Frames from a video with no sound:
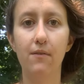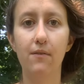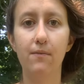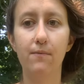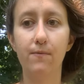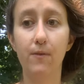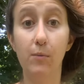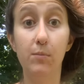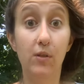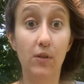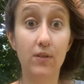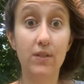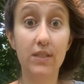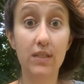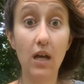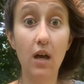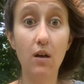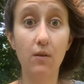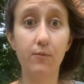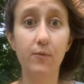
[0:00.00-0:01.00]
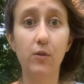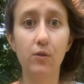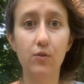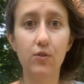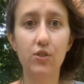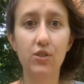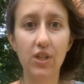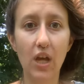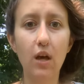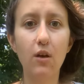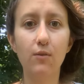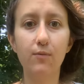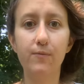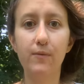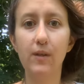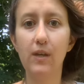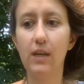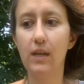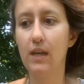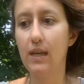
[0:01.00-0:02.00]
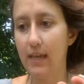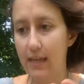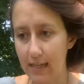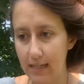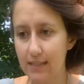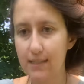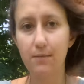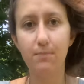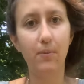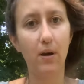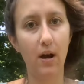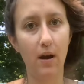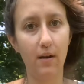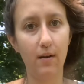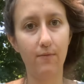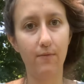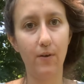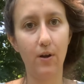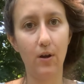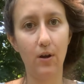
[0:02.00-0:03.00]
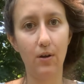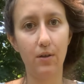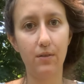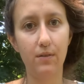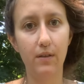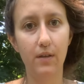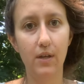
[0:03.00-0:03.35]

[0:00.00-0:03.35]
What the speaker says: from yourself. Yourself is a part of earth.